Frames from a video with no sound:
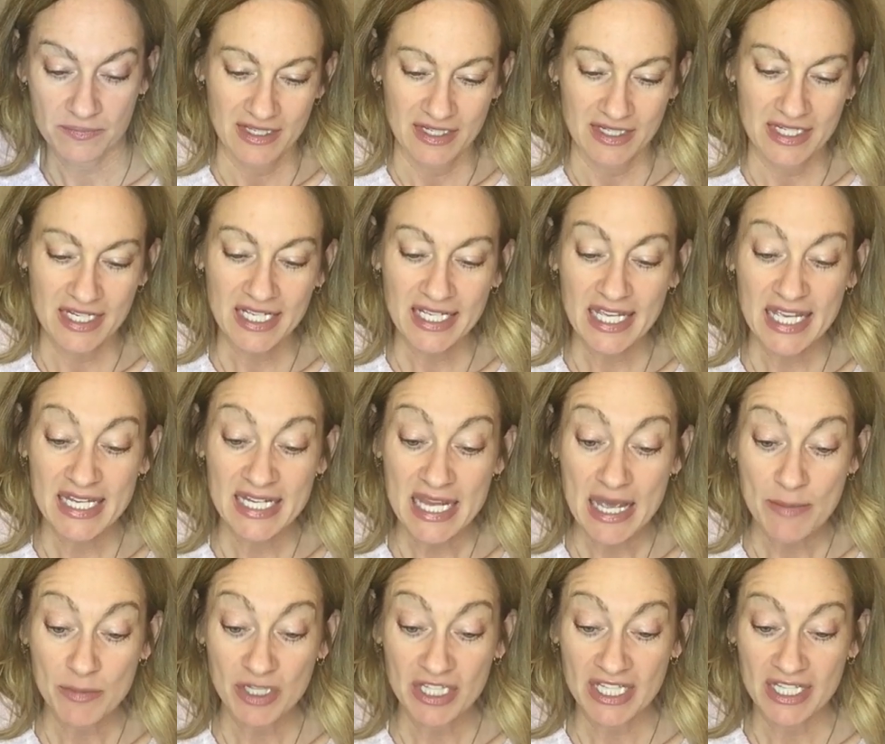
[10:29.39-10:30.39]
Nick and
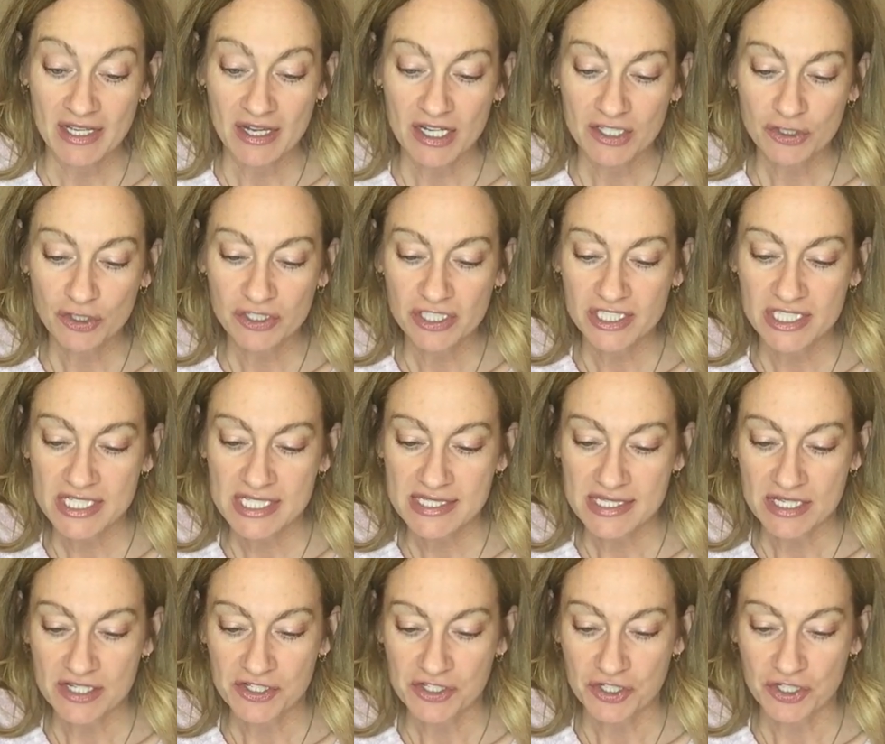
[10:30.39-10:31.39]
Emily huddled in the
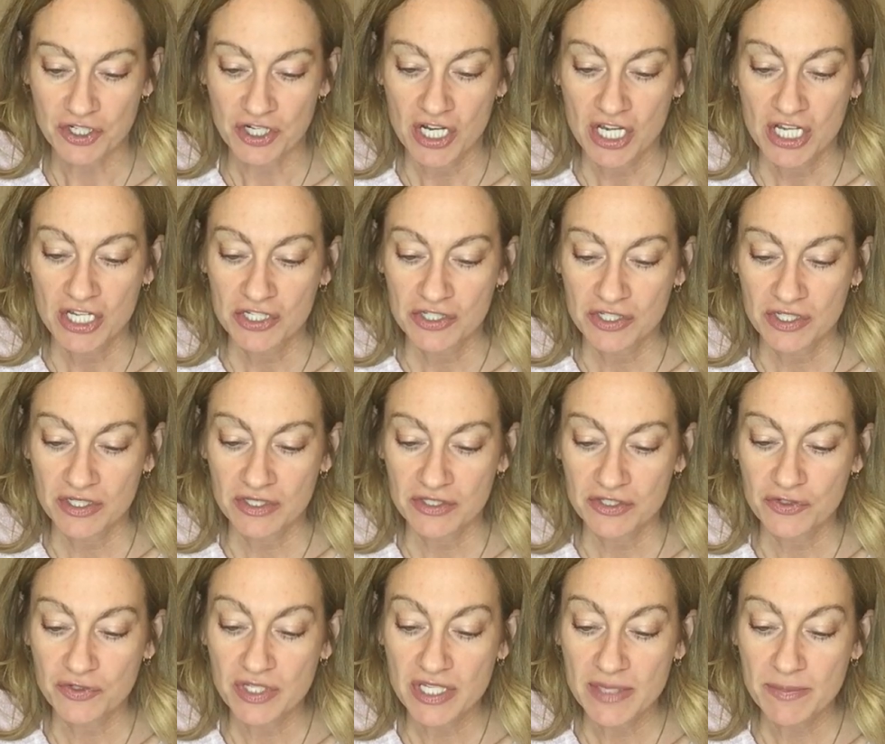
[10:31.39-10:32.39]
center
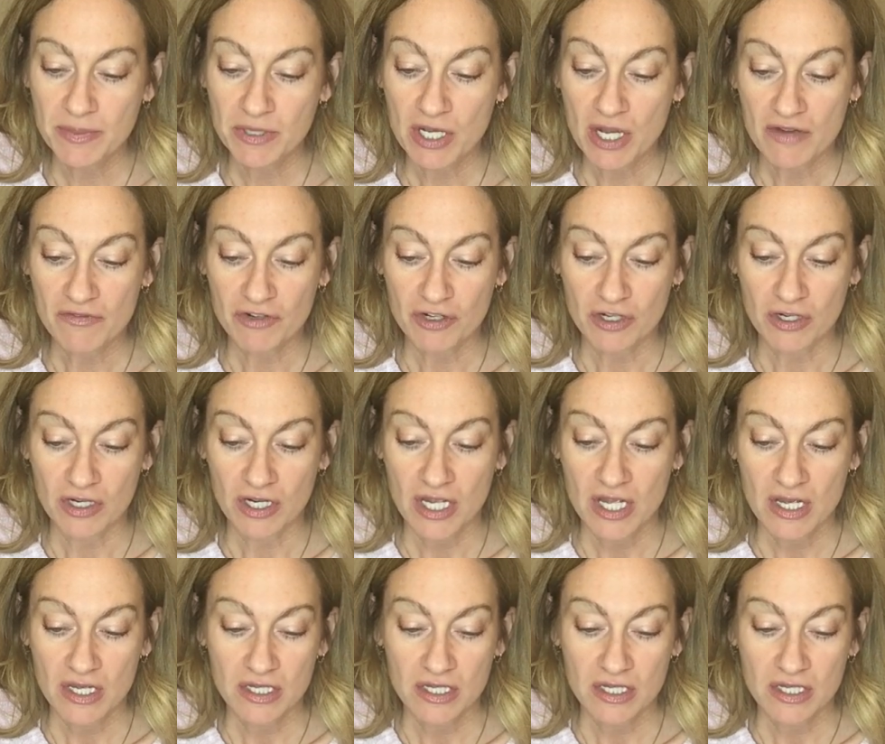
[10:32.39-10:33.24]
to keep cover,